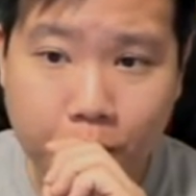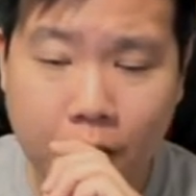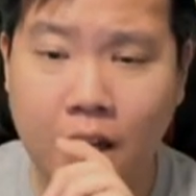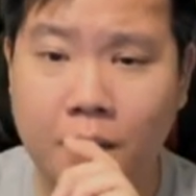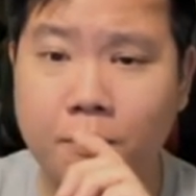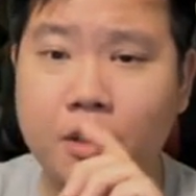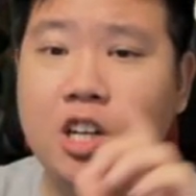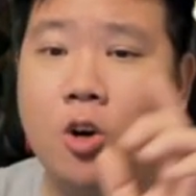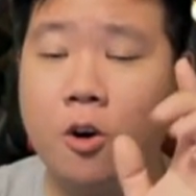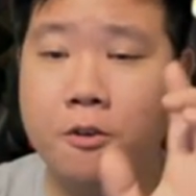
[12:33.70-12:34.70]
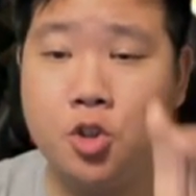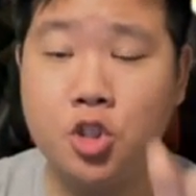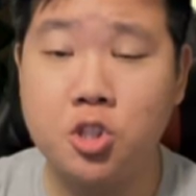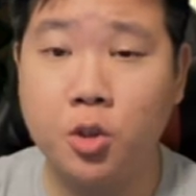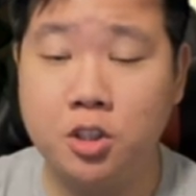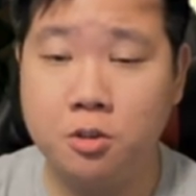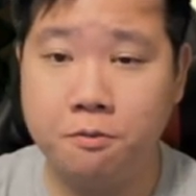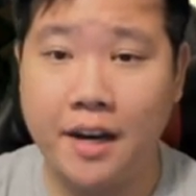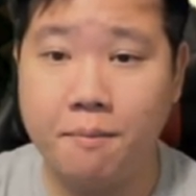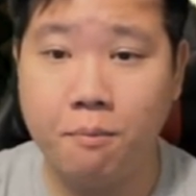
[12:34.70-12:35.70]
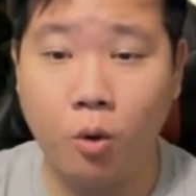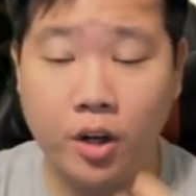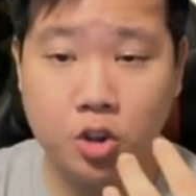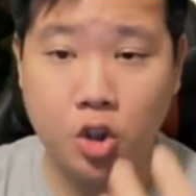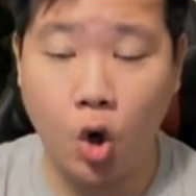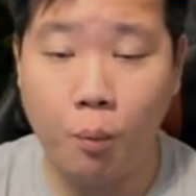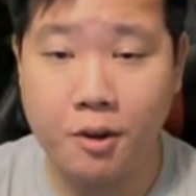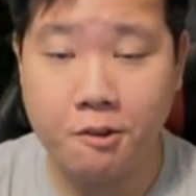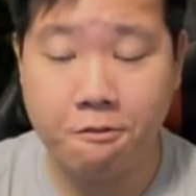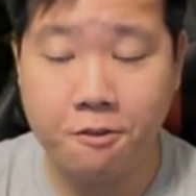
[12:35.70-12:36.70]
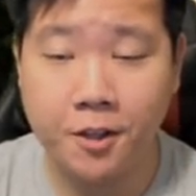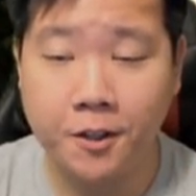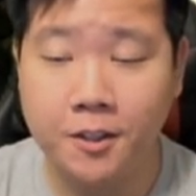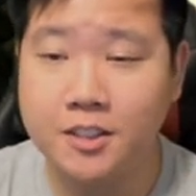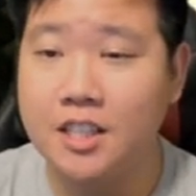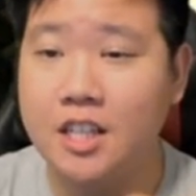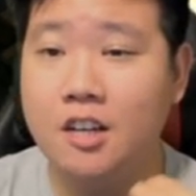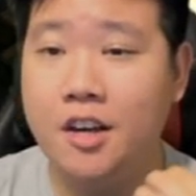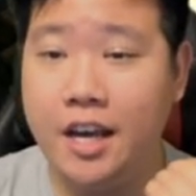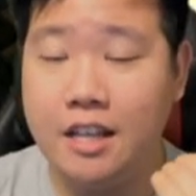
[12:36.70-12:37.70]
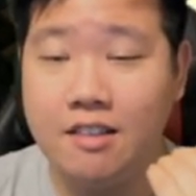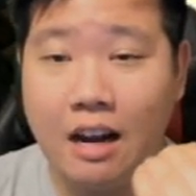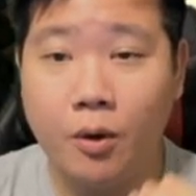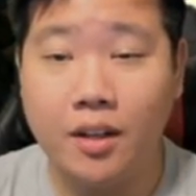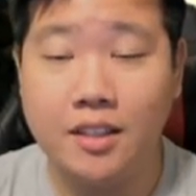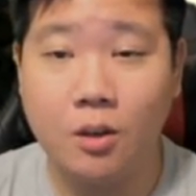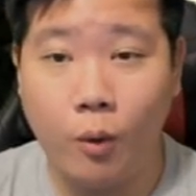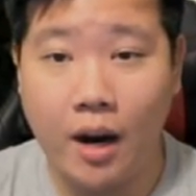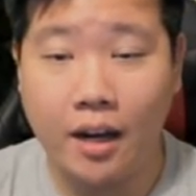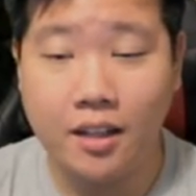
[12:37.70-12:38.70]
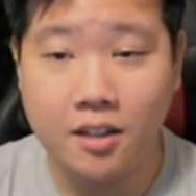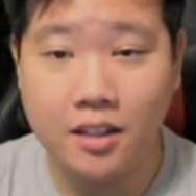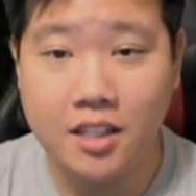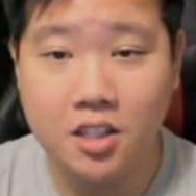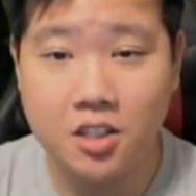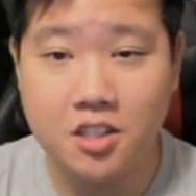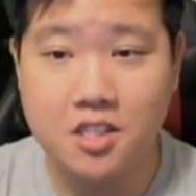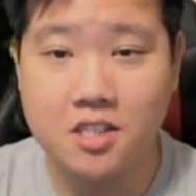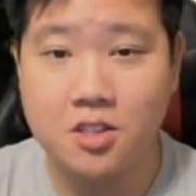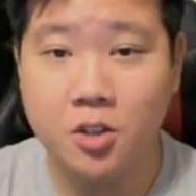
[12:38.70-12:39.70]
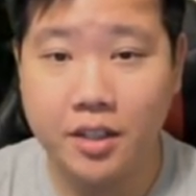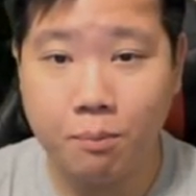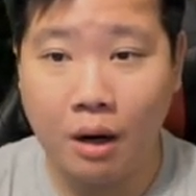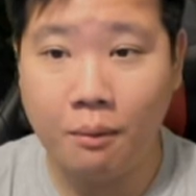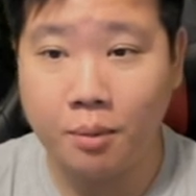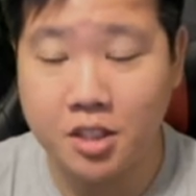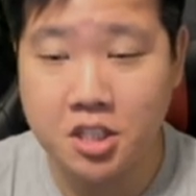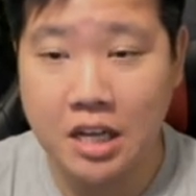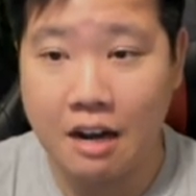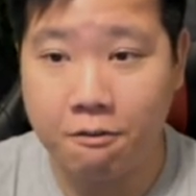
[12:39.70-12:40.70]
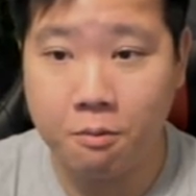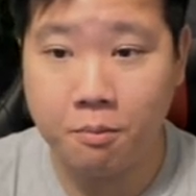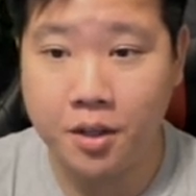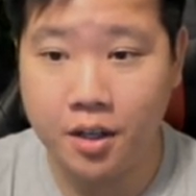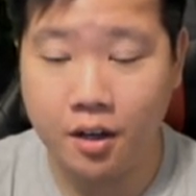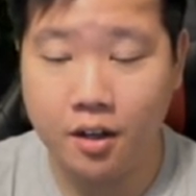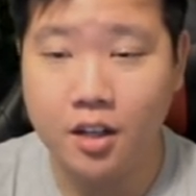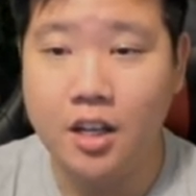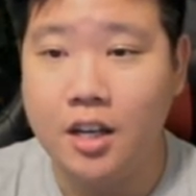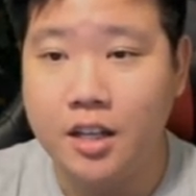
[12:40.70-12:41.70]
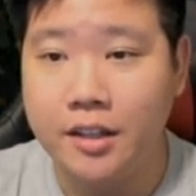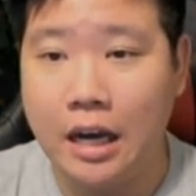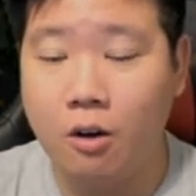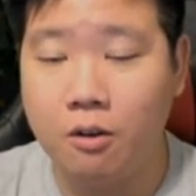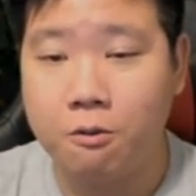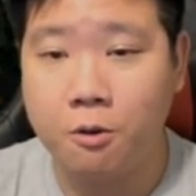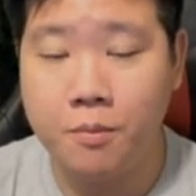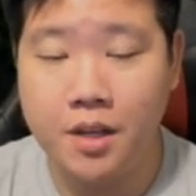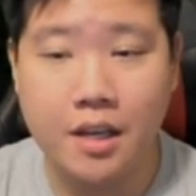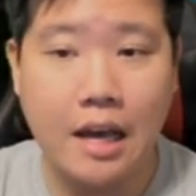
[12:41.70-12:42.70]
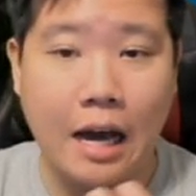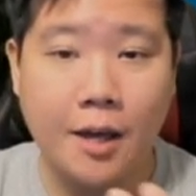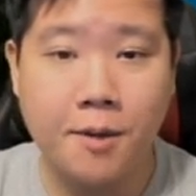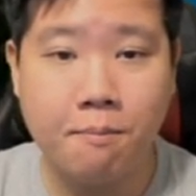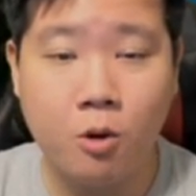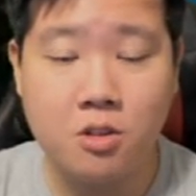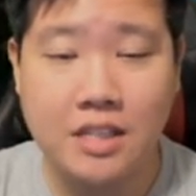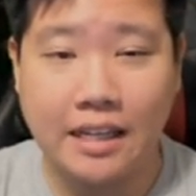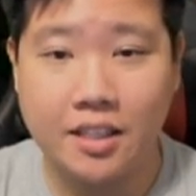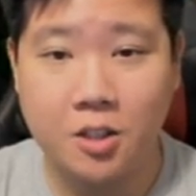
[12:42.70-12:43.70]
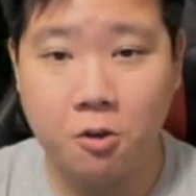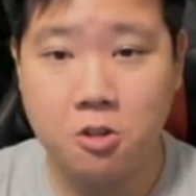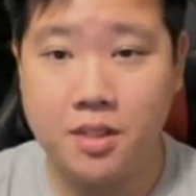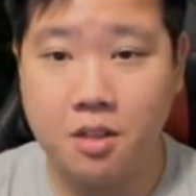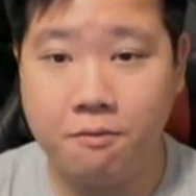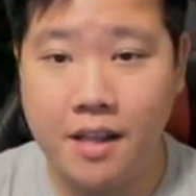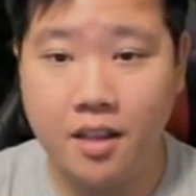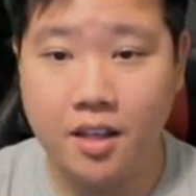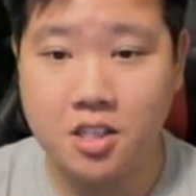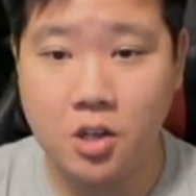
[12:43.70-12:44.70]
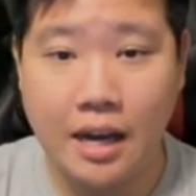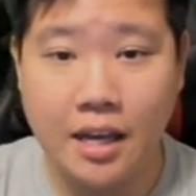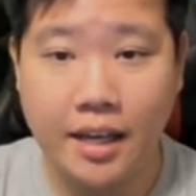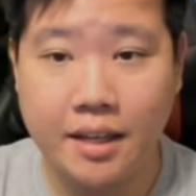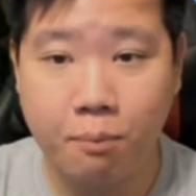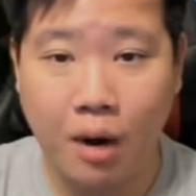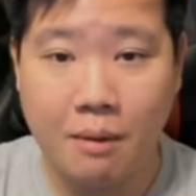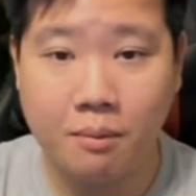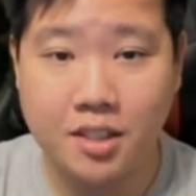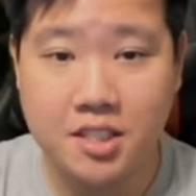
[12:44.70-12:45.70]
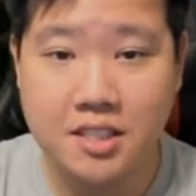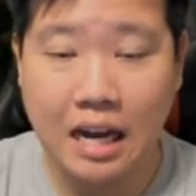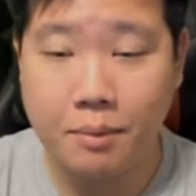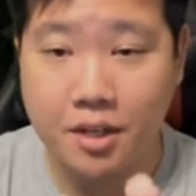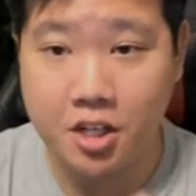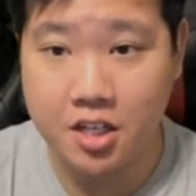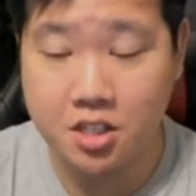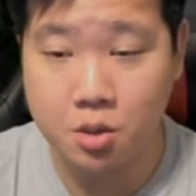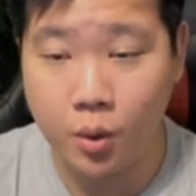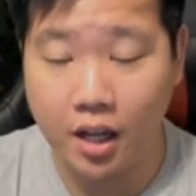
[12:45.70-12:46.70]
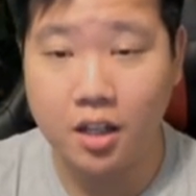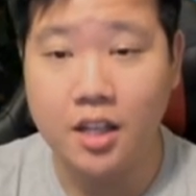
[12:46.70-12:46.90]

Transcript: Or you're just looking to fight more into the open field and not really the rally leaders, you can probably stop from here. Now, for me, I am most likely going to be defending, so I can probably stop in here as well.